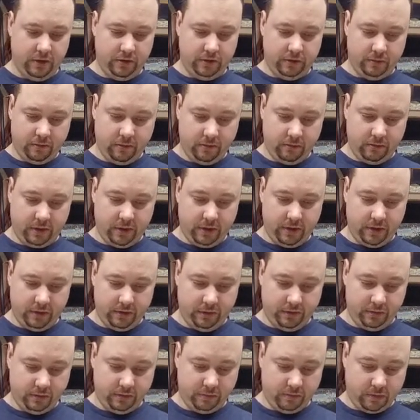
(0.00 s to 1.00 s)
So what we're going to
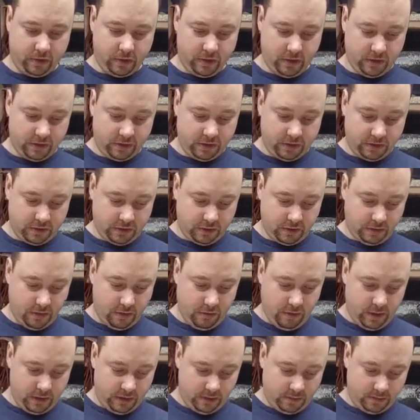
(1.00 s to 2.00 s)
do is we're going to
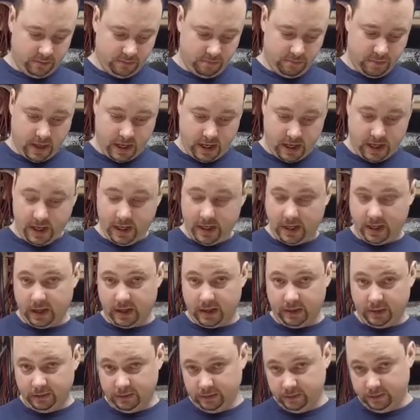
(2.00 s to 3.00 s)
sew it by
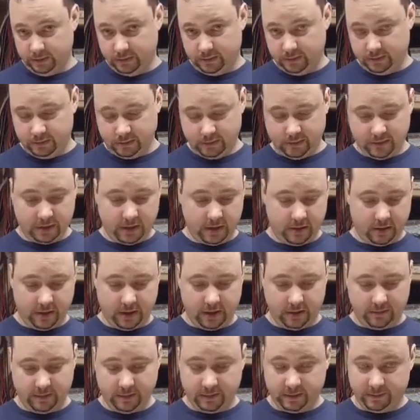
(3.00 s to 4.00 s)
hand. So I don't
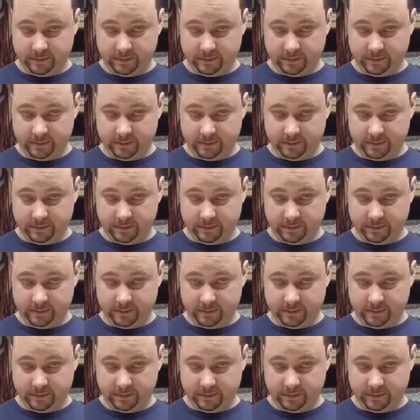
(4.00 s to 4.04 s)
have